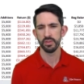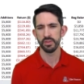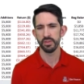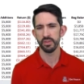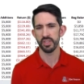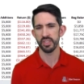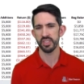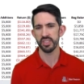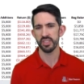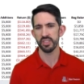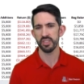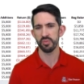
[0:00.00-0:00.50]

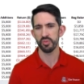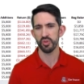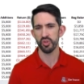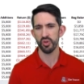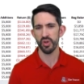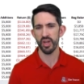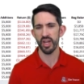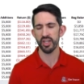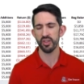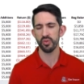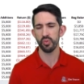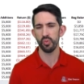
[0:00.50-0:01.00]
let's
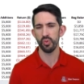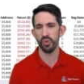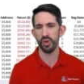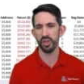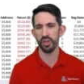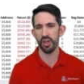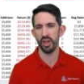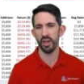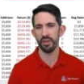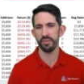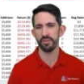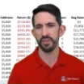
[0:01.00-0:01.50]
subtract 1
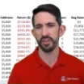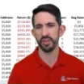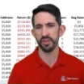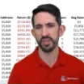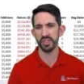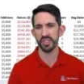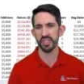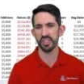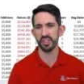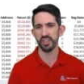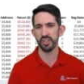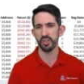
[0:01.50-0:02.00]
off, and you
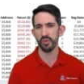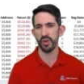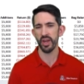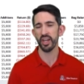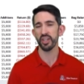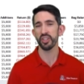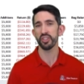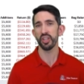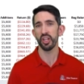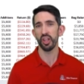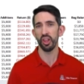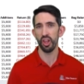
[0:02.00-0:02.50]
see that you
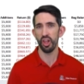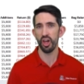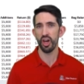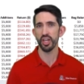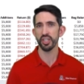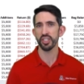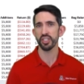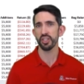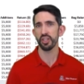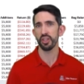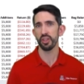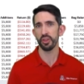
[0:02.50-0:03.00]
actually
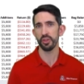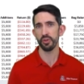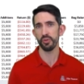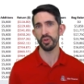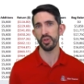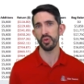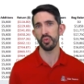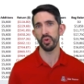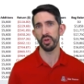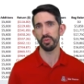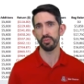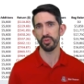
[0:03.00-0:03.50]
lost
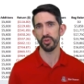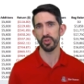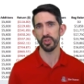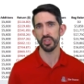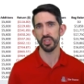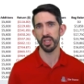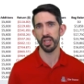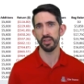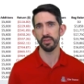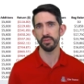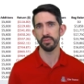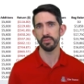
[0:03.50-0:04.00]

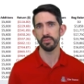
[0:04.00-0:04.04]
31%,